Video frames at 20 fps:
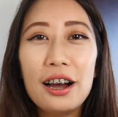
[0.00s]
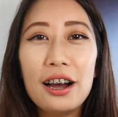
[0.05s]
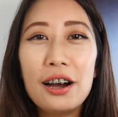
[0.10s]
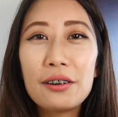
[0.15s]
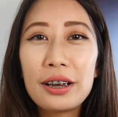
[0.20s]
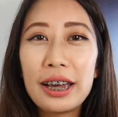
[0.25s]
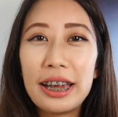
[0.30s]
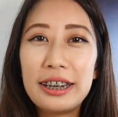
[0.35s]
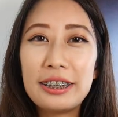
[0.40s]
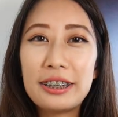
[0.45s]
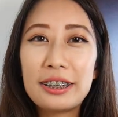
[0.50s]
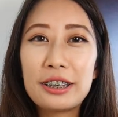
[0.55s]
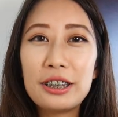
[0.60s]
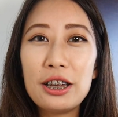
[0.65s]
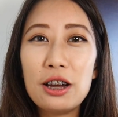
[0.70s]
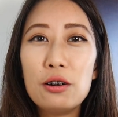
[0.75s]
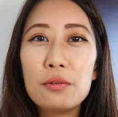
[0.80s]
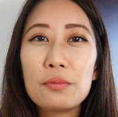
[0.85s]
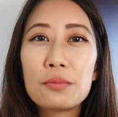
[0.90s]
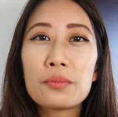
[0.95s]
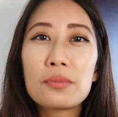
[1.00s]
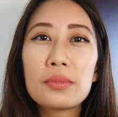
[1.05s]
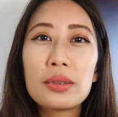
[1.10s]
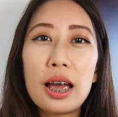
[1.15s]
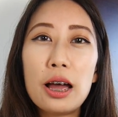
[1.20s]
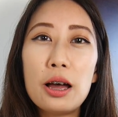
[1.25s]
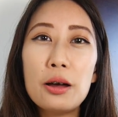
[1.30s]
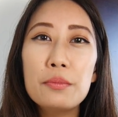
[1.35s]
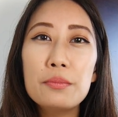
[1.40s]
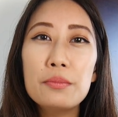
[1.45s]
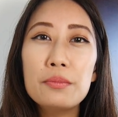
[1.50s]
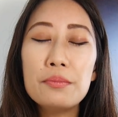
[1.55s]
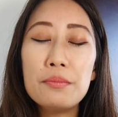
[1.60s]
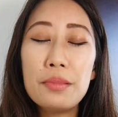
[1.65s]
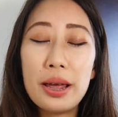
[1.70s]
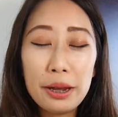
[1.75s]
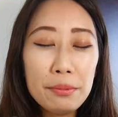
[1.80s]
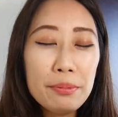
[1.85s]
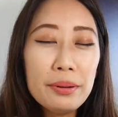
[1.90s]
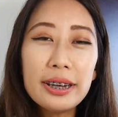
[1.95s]
Okay, so um,
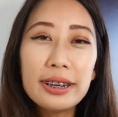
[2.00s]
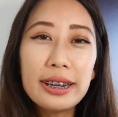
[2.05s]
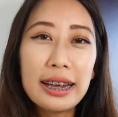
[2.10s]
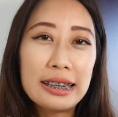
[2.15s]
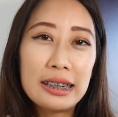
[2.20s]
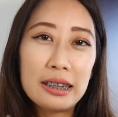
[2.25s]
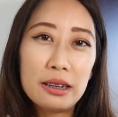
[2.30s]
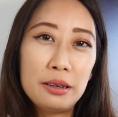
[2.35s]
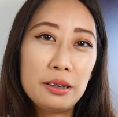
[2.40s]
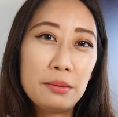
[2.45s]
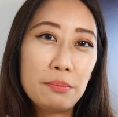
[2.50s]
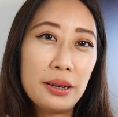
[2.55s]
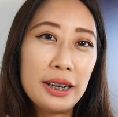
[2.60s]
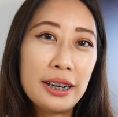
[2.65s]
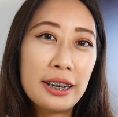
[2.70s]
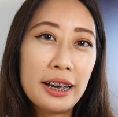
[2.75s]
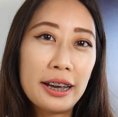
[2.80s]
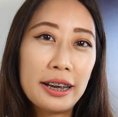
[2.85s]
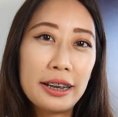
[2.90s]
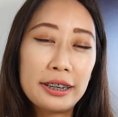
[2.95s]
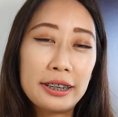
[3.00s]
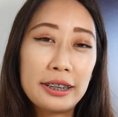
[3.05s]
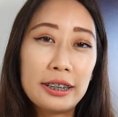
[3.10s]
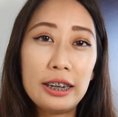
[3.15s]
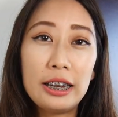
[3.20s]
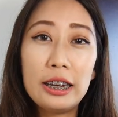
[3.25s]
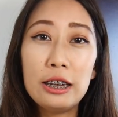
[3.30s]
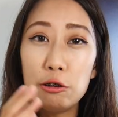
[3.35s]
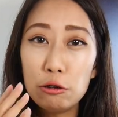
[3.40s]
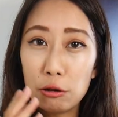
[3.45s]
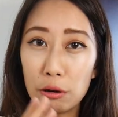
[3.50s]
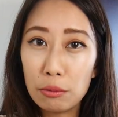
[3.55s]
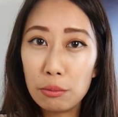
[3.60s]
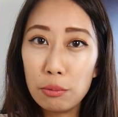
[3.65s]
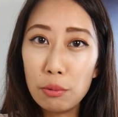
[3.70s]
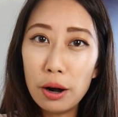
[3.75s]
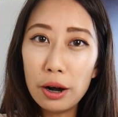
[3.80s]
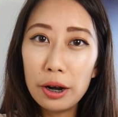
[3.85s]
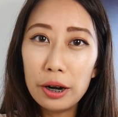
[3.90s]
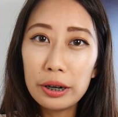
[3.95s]
maybe that is because in your
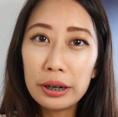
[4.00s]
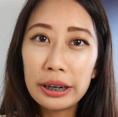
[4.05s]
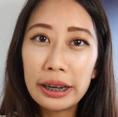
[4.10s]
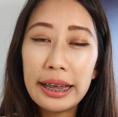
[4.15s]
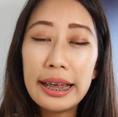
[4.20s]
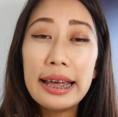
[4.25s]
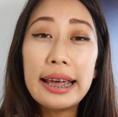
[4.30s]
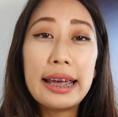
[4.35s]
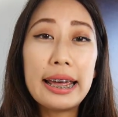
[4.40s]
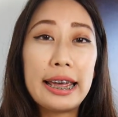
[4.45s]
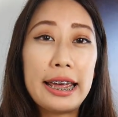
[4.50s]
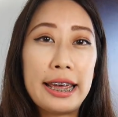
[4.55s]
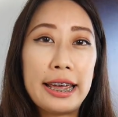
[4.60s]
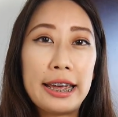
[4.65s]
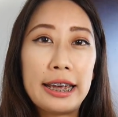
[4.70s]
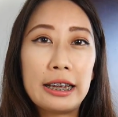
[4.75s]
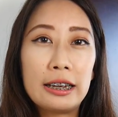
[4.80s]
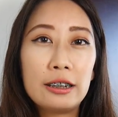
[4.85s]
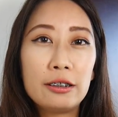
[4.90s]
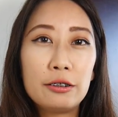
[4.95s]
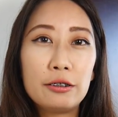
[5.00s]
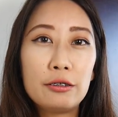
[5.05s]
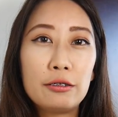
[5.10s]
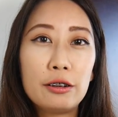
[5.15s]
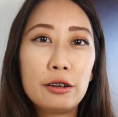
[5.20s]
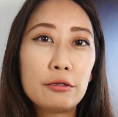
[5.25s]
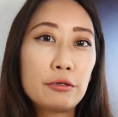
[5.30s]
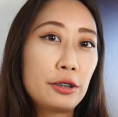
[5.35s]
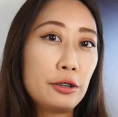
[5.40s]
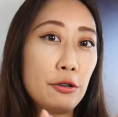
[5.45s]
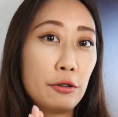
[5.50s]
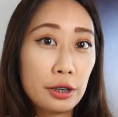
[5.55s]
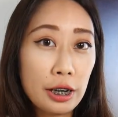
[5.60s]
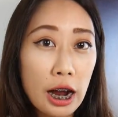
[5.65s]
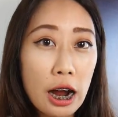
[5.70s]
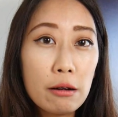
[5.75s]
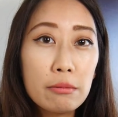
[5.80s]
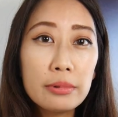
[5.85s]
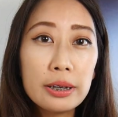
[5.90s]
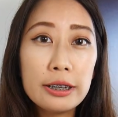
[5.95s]
work and those your
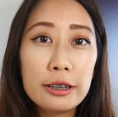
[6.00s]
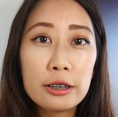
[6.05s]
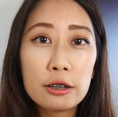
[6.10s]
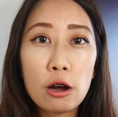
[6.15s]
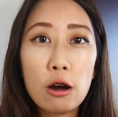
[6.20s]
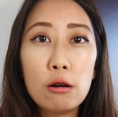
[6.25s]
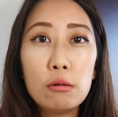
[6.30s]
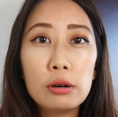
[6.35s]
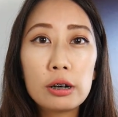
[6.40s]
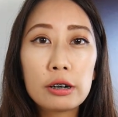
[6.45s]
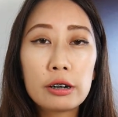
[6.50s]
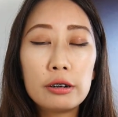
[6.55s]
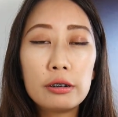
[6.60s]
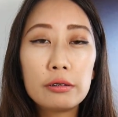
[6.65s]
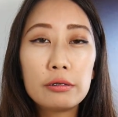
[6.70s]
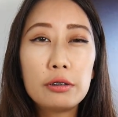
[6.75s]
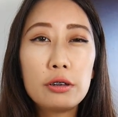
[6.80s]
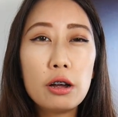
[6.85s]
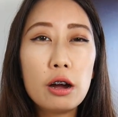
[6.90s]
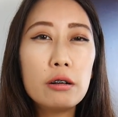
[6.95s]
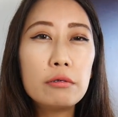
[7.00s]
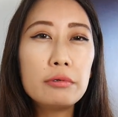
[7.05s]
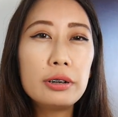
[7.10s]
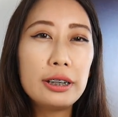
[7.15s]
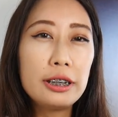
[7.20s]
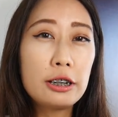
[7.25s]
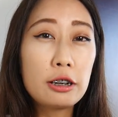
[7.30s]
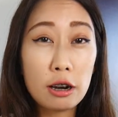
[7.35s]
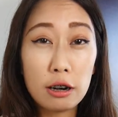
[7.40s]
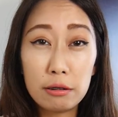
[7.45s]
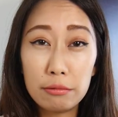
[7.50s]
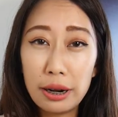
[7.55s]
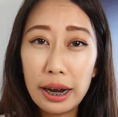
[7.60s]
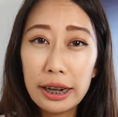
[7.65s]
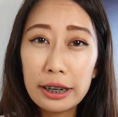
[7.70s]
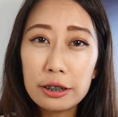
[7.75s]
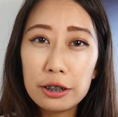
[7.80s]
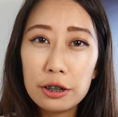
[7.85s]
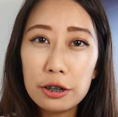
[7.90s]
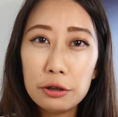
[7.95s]
Taiwanese coworker don't really
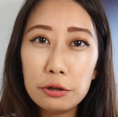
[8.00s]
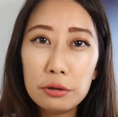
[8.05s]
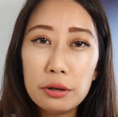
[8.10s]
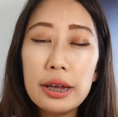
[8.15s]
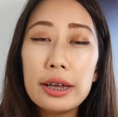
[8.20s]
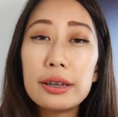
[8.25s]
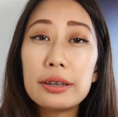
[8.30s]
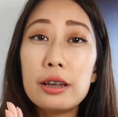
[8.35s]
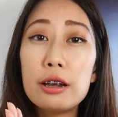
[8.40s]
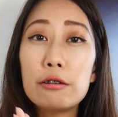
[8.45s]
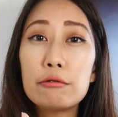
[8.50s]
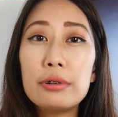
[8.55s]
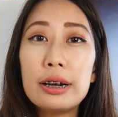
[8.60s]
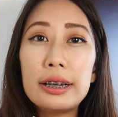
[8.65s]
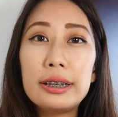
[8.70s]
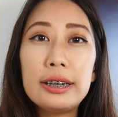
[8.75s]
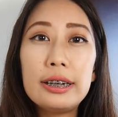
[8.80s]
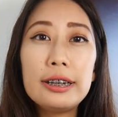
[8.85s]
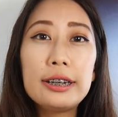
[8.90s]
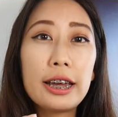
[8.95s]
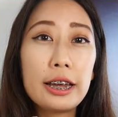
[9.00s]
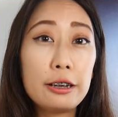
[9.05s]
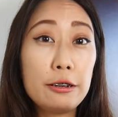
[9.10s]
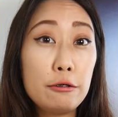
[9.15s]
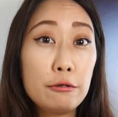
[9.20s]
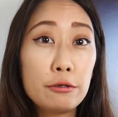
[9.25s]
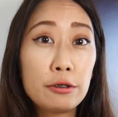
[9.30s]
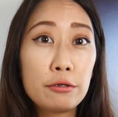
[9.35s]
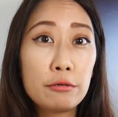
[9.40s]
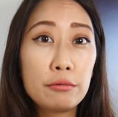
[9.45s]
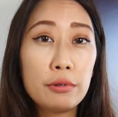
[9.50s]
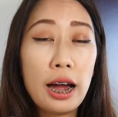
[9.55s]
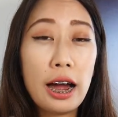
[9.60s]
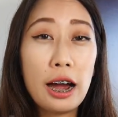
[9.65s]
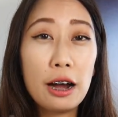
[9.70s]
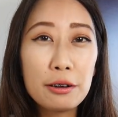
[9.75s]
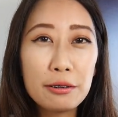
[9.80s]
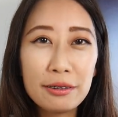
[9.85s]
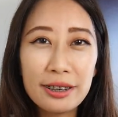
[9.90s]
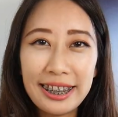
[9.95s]
correct you. They already get used to
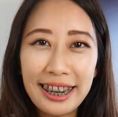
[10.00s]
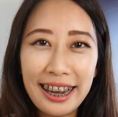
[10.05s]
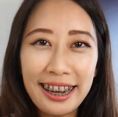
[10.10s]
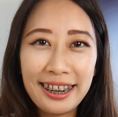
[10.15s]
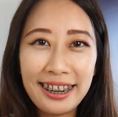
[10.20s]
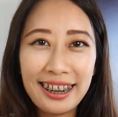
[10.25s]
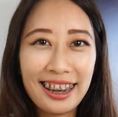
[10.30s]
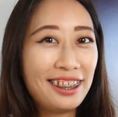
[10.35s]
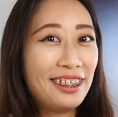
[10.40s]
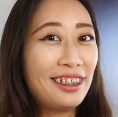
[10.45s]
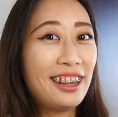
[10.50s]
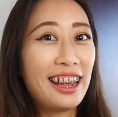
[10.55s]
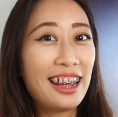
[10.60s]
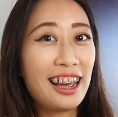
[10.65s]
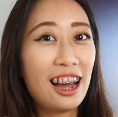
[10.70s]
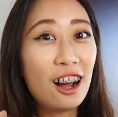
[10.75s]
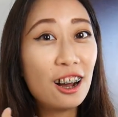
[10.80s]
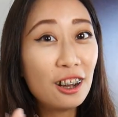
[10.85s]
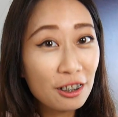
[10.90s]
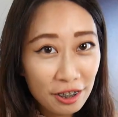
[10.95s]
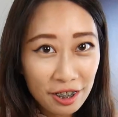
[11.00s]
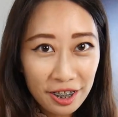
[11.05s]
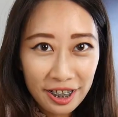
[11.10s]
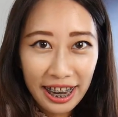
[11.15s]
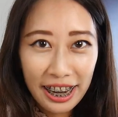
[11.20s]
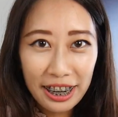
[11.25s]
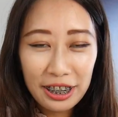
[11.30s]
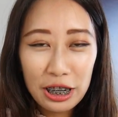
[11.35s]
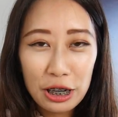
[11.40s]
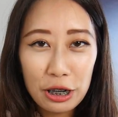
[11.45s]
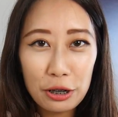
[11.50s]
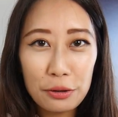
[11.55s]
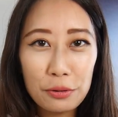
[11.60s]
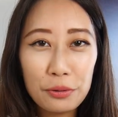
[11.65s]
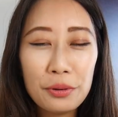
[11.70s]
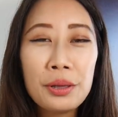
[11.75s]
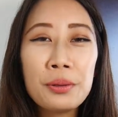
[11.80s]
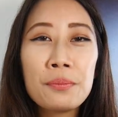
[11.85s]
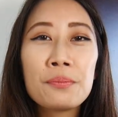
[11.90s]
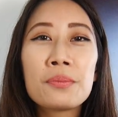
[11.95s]
how you say it and they understand
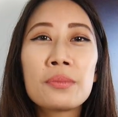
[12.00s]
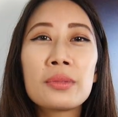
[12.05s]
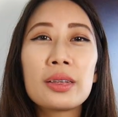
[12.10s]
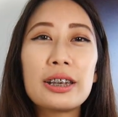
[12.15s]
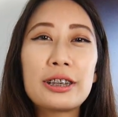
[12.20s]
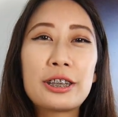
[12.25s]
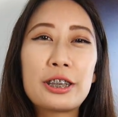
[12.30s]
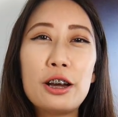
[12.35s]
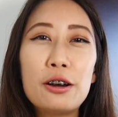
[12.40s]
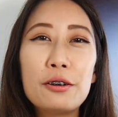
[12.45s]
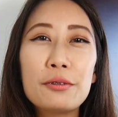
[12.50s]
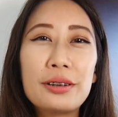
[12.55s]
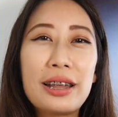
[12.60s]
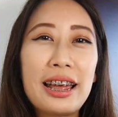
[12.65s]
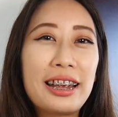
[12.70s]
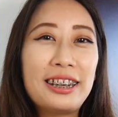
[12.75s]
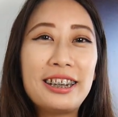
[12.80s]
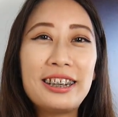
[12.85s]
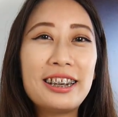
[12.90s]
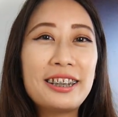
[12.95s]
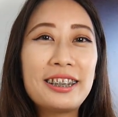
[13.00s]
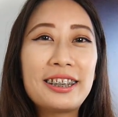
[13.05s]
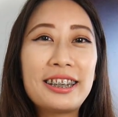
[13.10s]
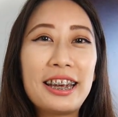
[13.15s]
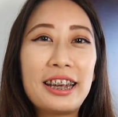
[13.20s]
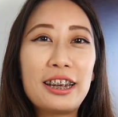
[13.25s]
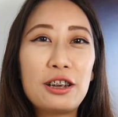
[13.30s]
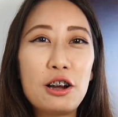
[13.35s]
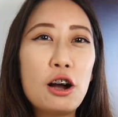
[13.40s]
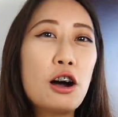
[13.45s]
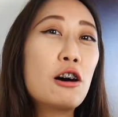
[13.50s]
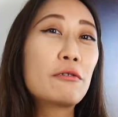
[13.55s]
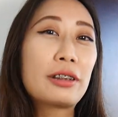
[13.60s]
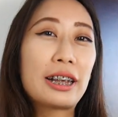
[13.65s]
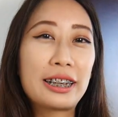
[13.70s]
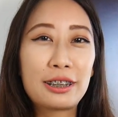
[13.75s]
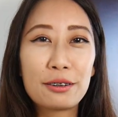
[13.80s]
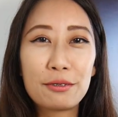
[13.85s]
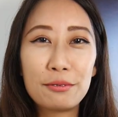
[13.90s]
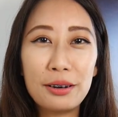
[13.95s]
you, so they didn't say, "Oh,
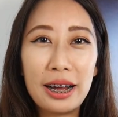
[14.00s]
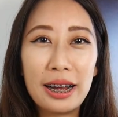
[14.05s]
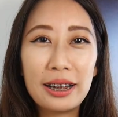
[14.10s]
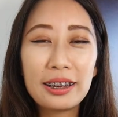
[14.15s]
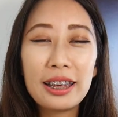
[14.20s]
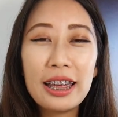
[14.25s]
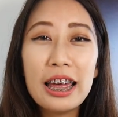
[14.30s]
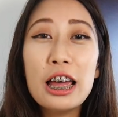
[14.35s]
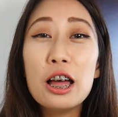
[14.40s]
that's wrong."